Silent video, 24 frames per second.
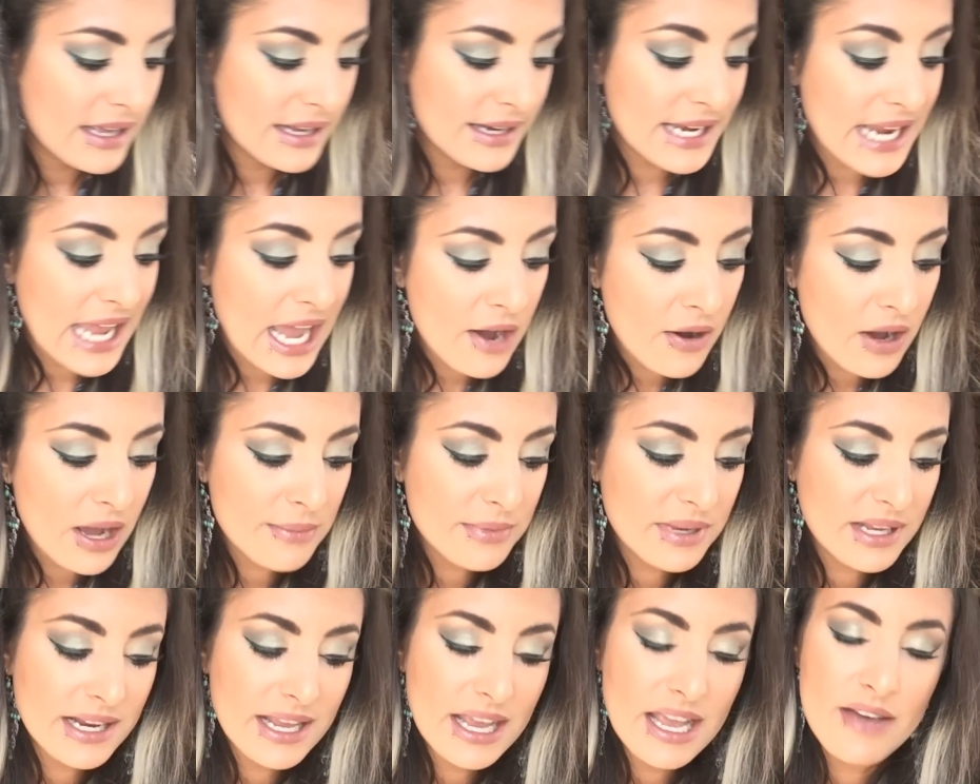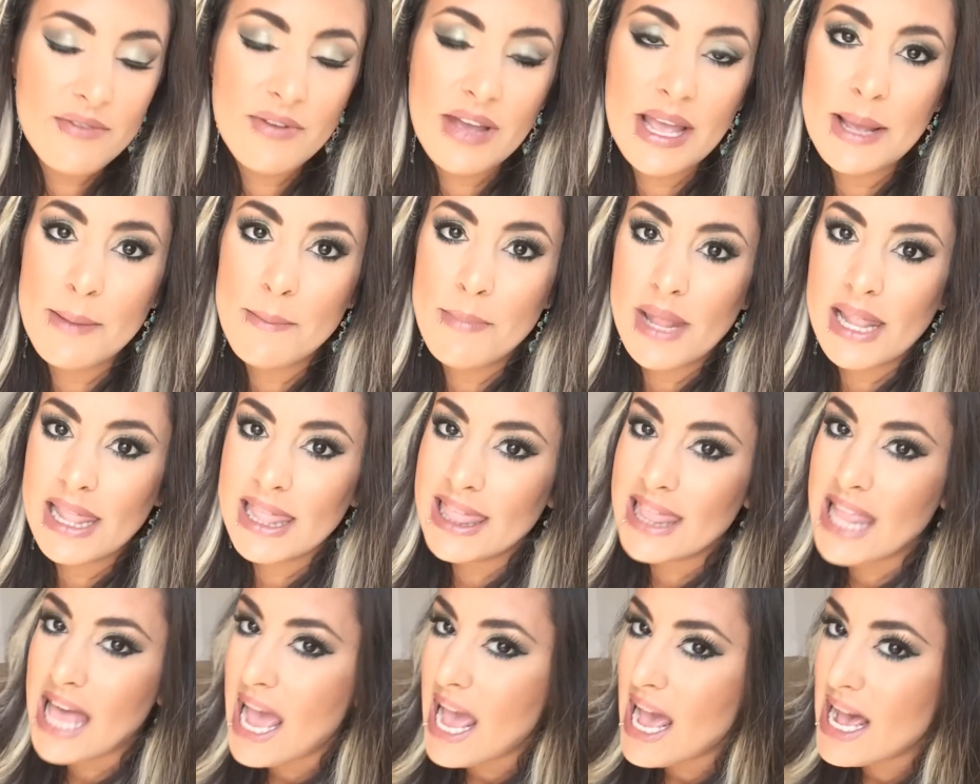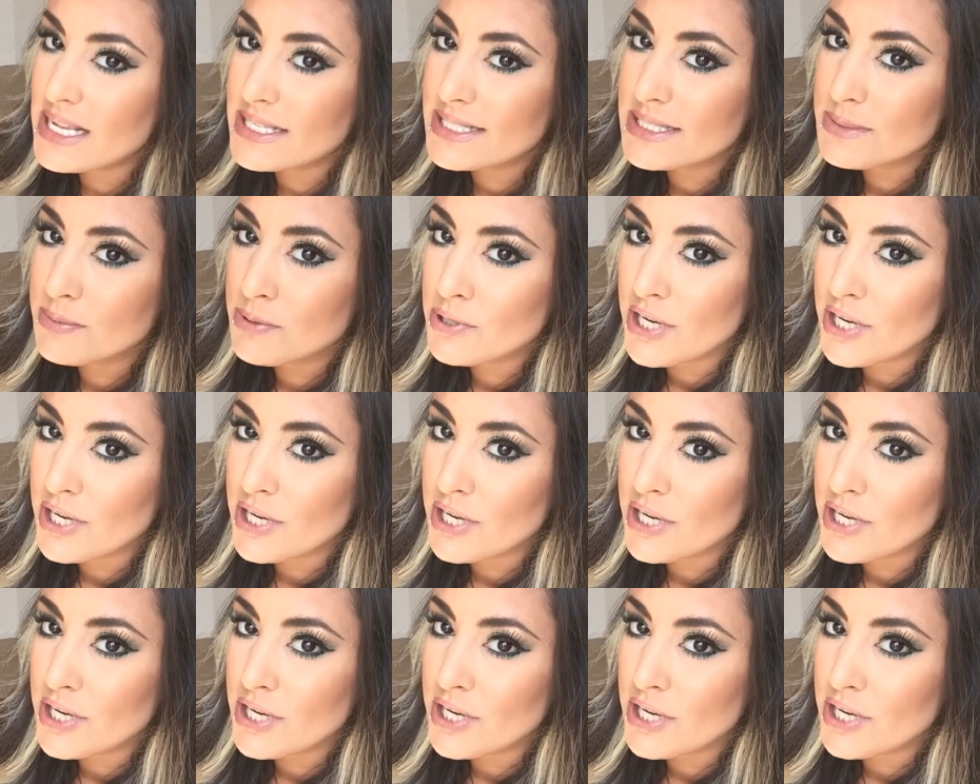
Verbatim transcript: Now I'm going to have a blast